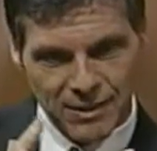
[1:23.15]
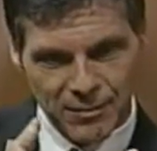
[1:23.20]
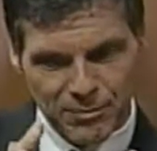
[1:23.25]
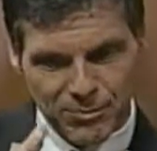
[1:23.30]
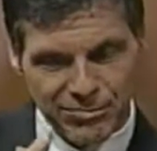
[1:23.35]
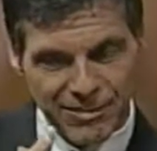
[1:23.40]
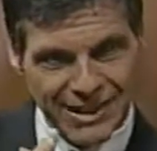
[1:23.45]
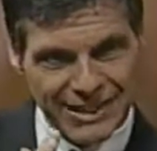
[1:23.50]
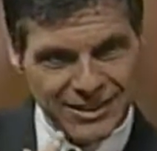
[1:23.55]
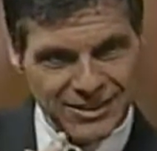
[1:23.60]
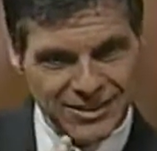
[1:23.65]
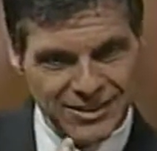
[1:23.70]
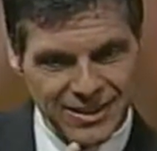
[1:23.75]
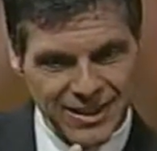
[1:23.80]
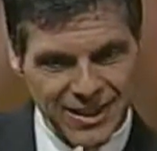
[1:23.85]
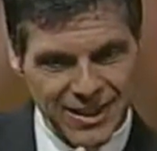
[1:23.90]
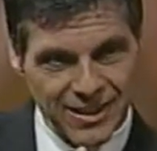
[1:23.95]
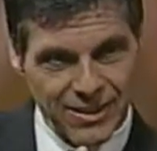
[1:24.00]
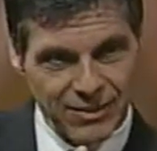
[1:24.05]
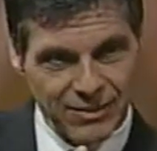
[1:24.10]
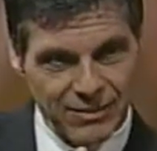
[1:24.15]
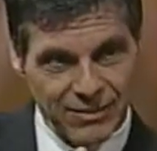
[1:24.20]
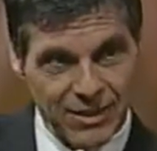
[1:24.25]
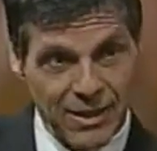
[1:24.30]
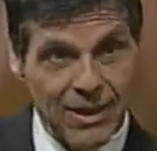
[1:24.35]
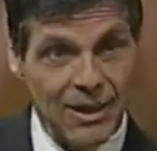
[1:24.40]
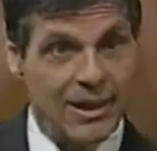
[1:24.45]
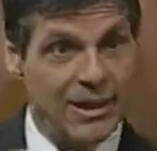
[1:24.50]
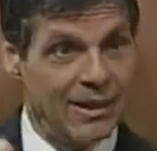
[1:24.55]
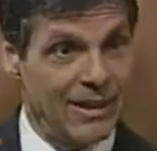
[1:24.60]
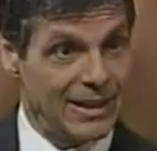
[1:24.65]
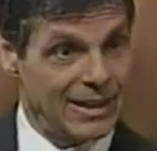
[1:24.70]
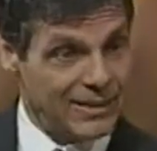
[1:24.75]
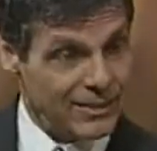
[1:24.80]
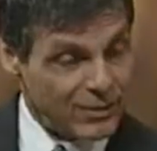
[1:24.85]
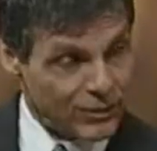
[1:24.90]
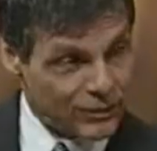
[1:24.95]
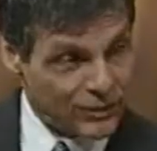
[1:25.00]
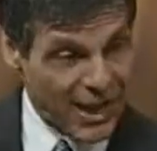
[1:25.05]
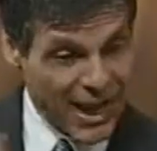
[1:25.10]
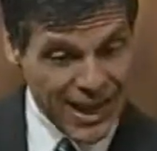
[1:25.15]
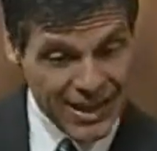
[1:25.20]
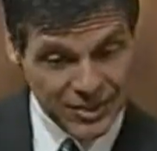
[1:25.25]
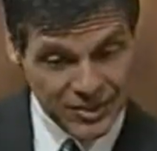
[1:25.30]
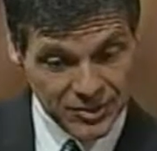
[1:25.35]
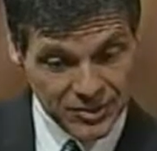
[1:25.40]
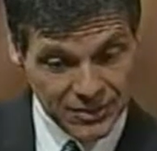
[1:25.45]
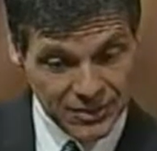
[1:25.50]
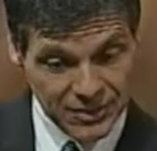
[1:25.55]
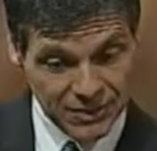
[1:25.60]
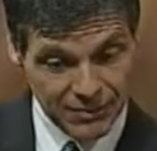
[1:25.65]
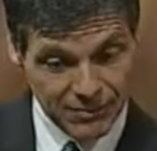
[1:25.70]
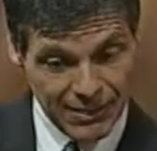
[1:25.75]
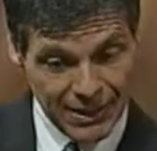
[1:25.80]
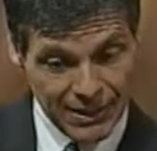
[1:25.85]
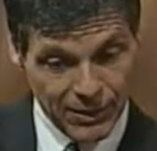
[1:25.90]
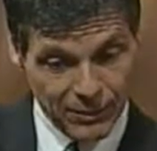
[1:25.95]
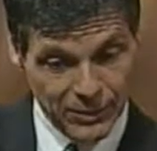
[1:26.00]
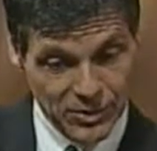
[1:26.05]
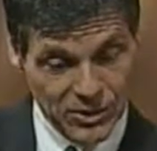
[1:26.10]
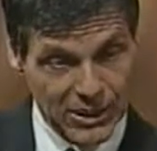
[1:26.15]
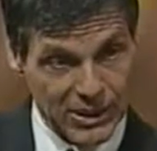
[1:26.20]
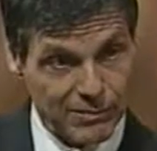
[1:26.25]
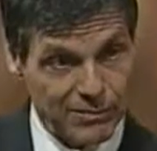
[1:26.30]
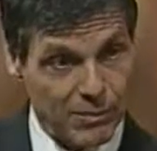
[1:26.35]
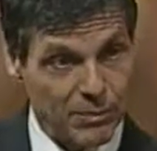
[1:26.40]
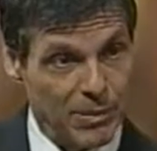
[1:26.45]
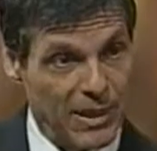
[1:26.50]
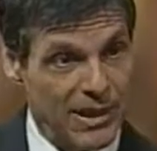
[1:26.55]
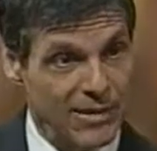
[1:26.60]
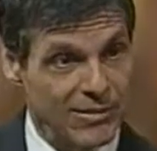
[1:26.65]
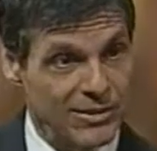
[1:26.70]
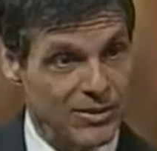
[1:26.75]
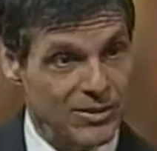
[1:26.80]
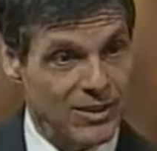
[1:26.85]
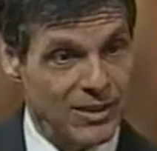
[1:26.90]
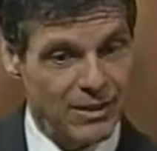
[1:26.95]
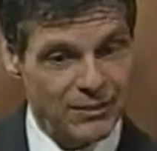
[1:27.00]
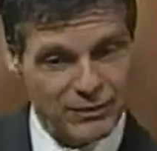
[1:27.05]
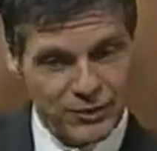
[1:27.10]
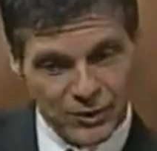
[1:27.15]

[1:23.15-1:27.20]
breaks down is faster than the rate at which it can repair itself.